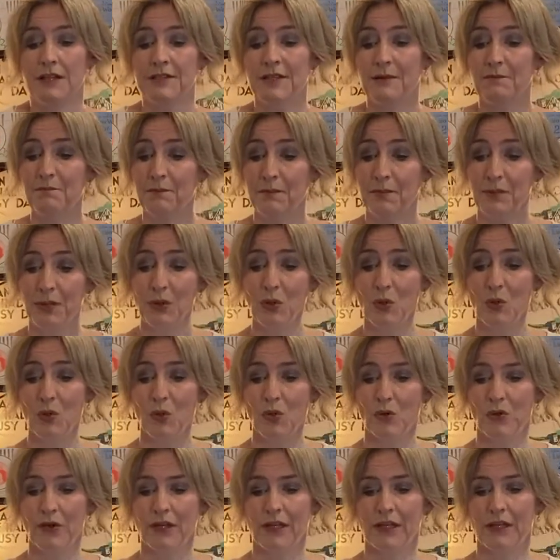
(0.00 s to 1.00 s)

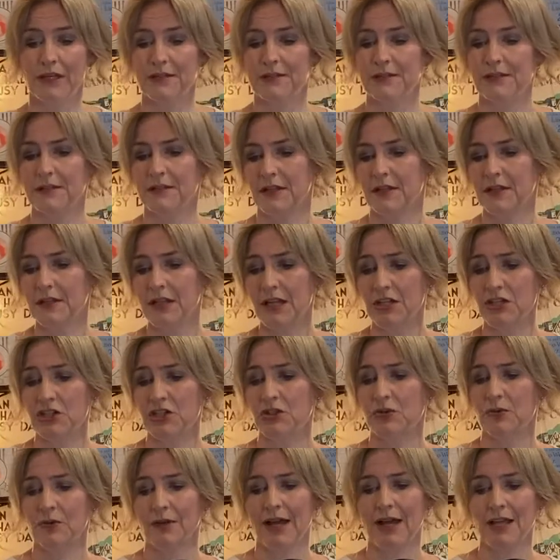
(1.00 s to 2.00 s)
imploring its
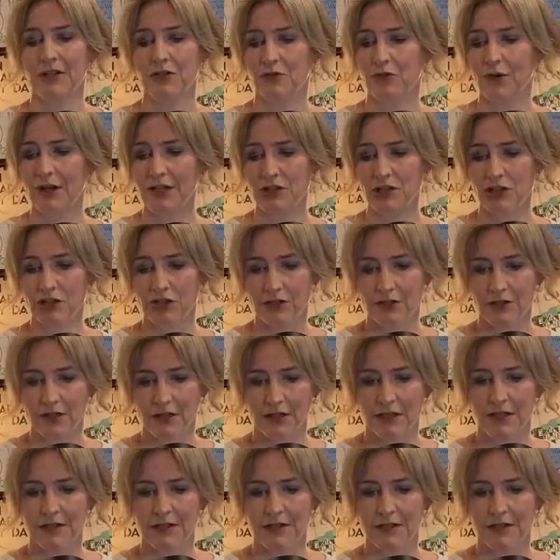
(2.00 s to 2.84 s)
celestial adoration.